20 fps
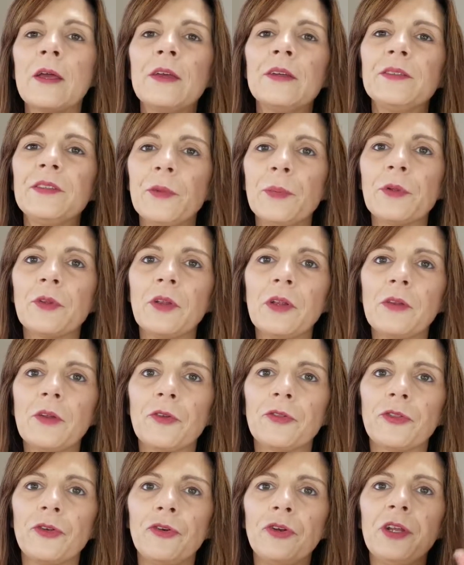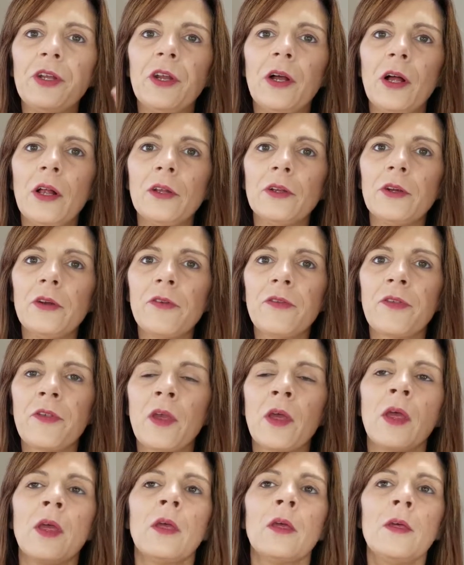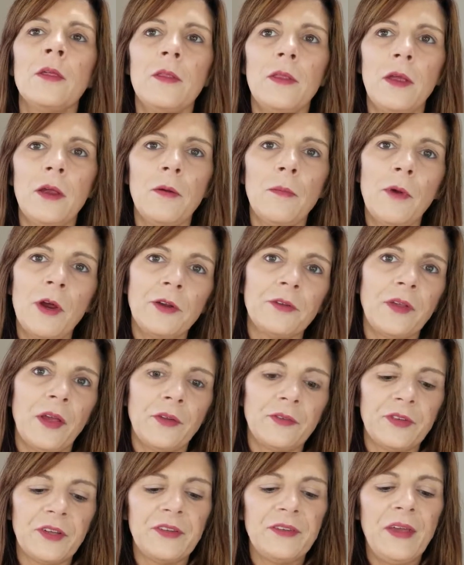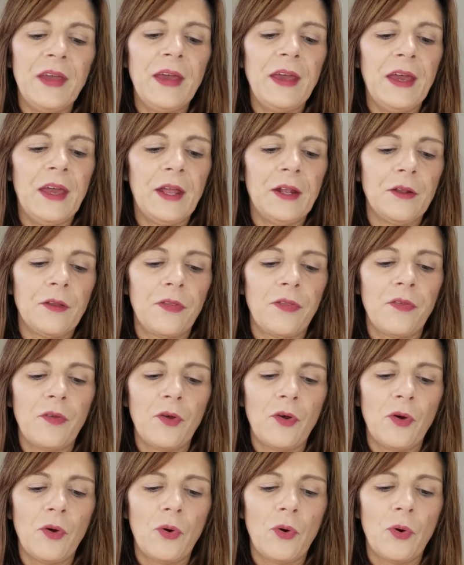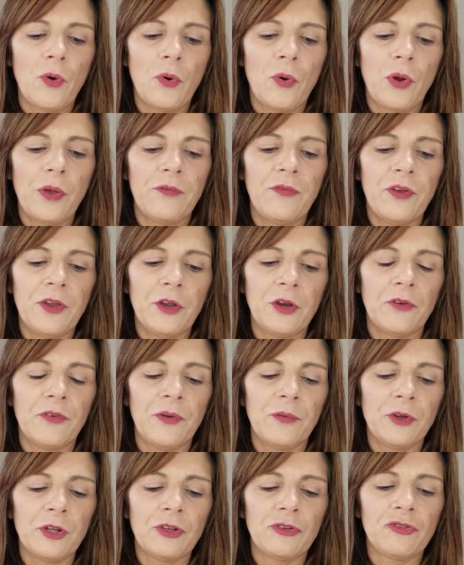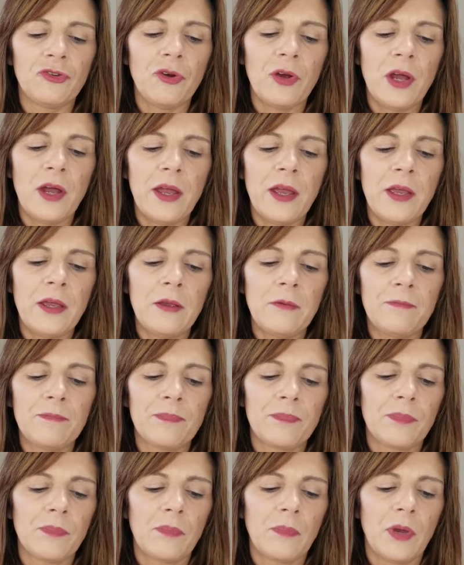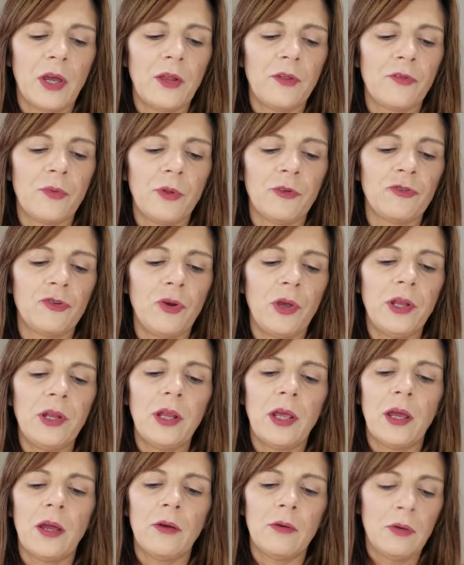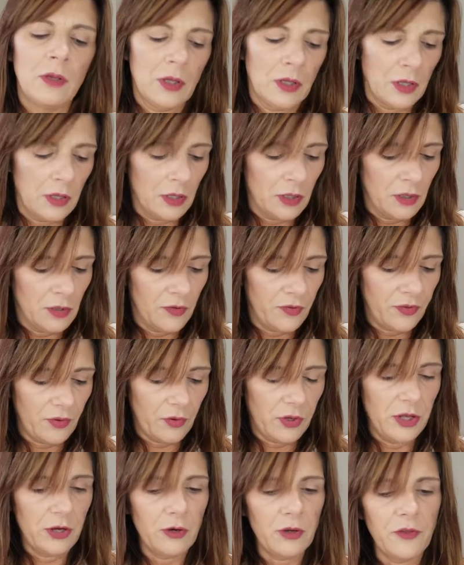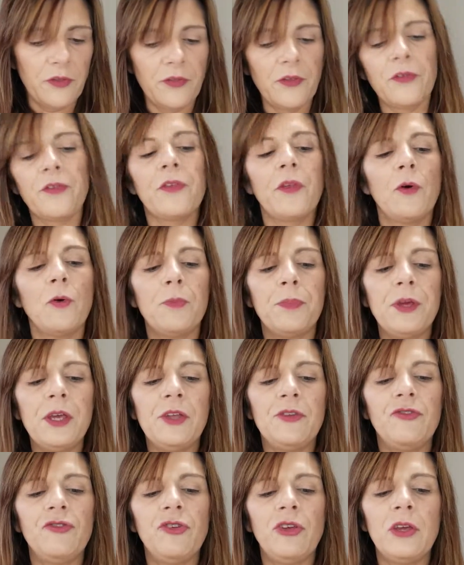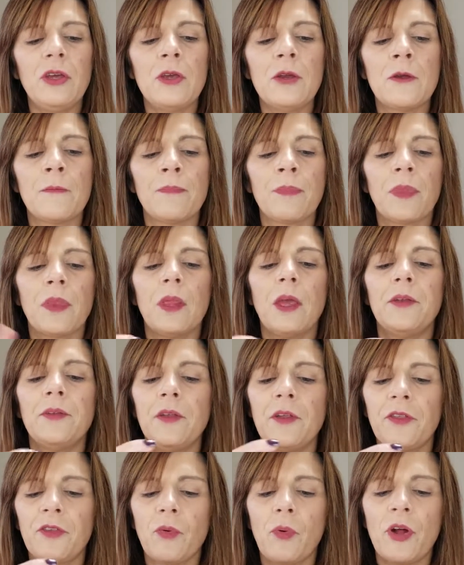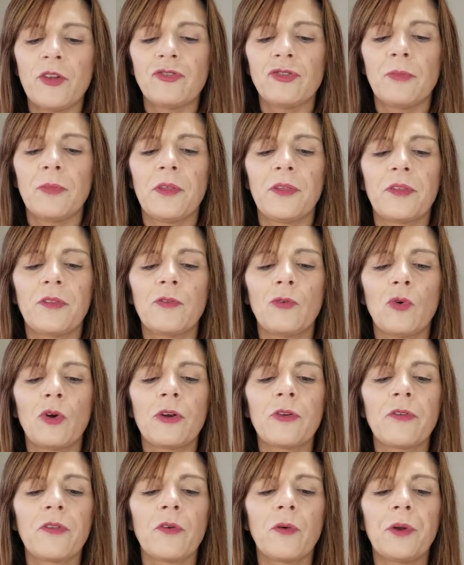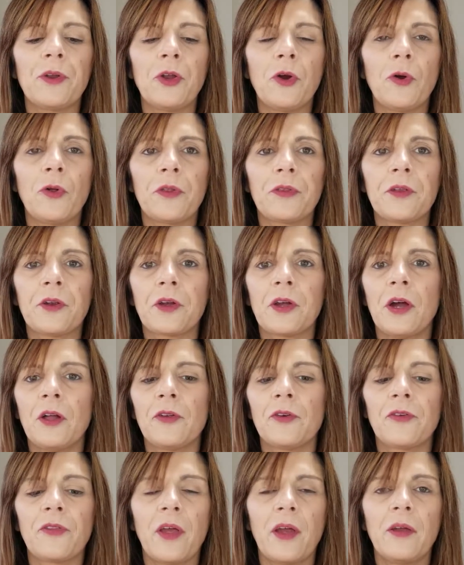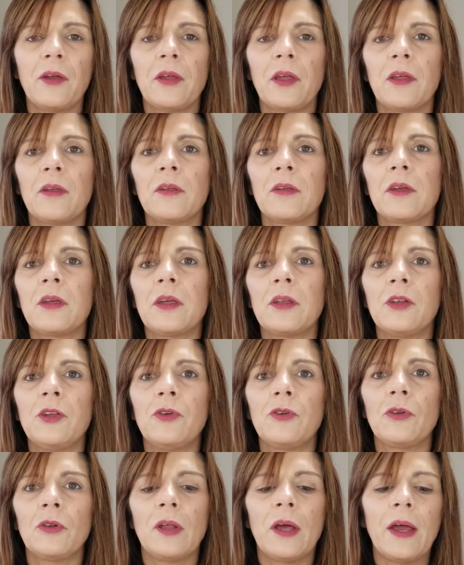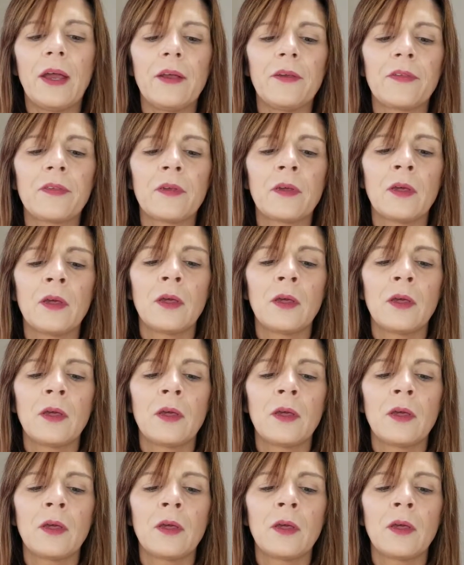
Typically, they're $30. They're marked down to $10, so I figure if I'm going to try, might as well try now. So here is the So Peachy. I did swatch them in store, so I know that they're colors I can utilize.